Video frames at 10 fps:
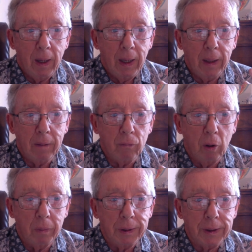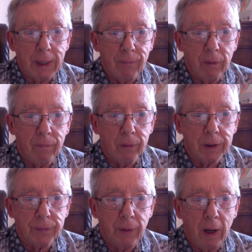In Romans 7,
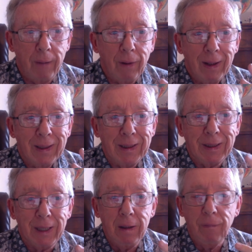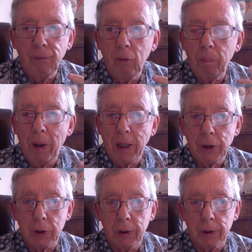verse 5, sinful
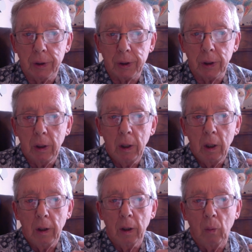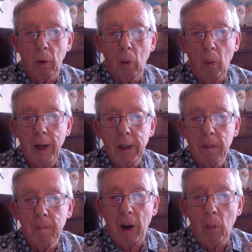passions that were
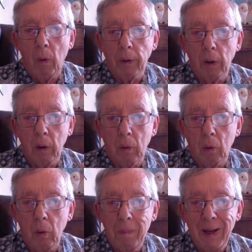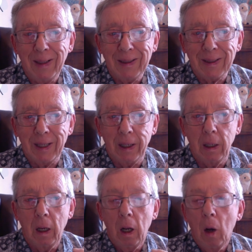awakened by what the law makes
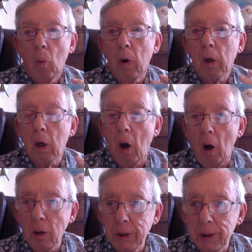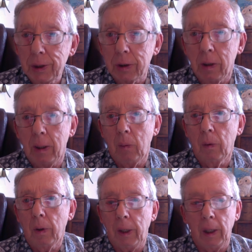sin were constantly
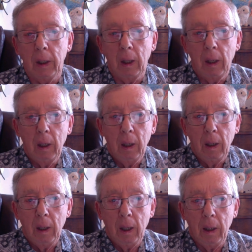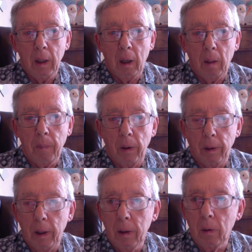working in our
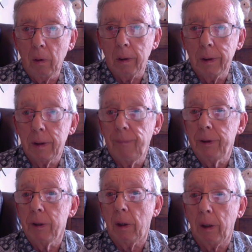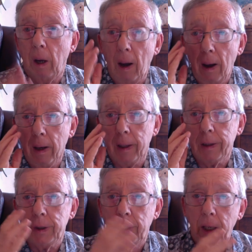bodily organs. If it's not your eye,
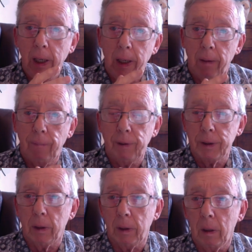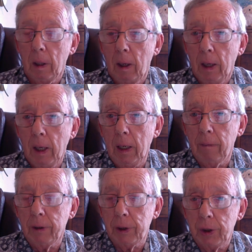it's your ear. If it's not your ear,
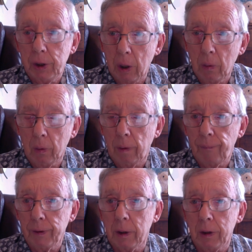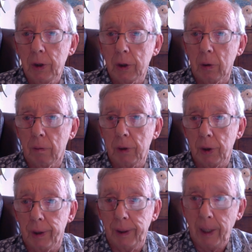it's your shoulder. If it's not your shoulder, it's
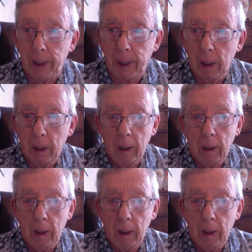your knee.